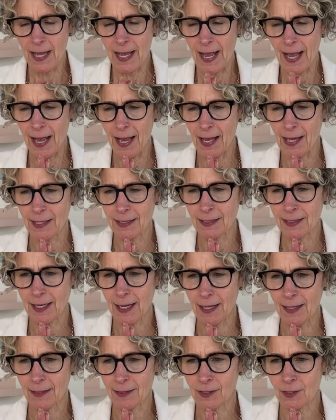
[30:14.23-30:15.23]
And
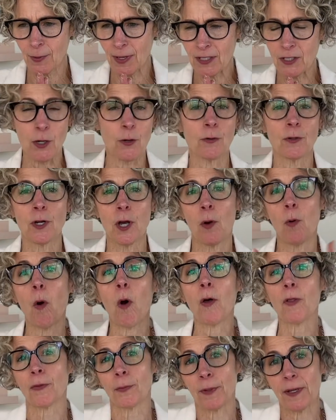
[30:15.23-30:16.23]
so I don't know
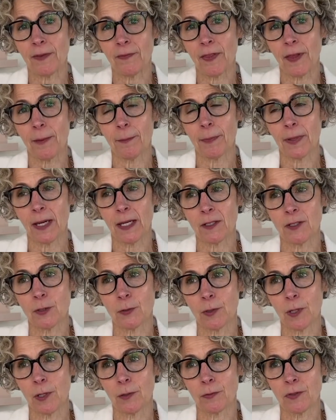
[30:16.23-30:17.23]
all three of them, but I do
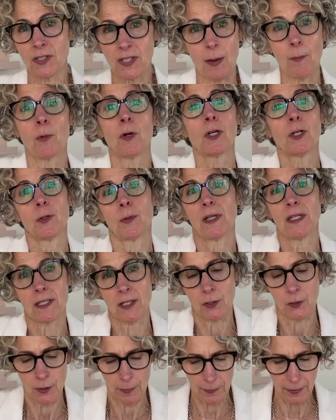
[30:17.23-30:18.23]
know someone who is a
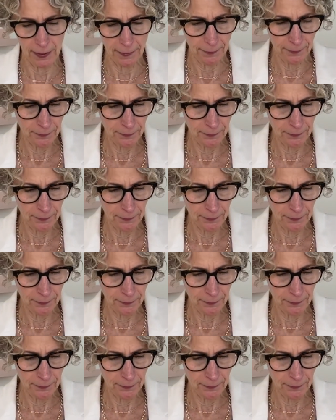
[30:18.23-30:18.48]
triplet.